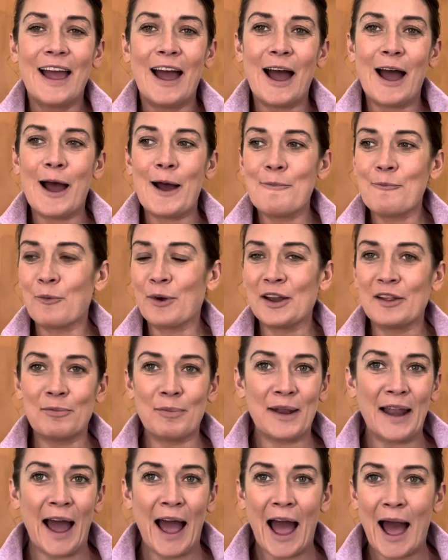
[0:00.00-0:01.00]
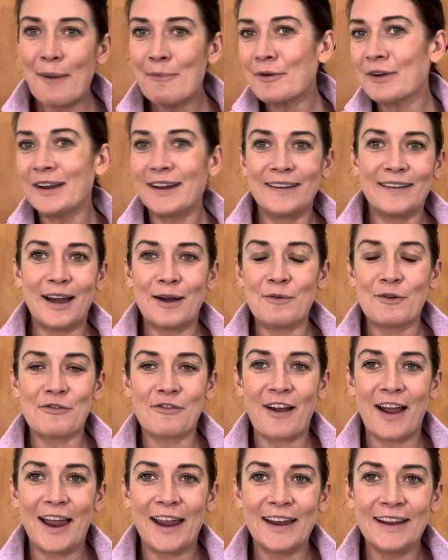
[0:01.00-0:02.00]
when it's been hammering it down with
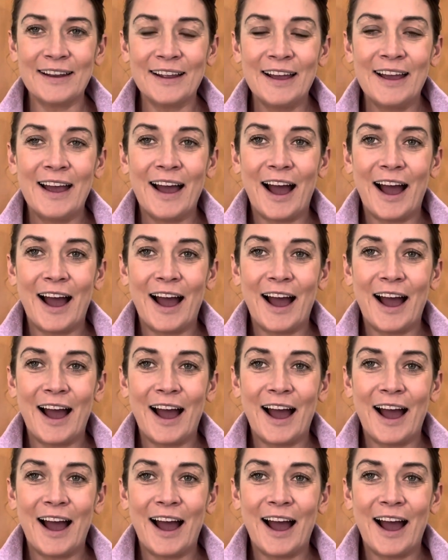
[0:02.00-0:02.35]
rain,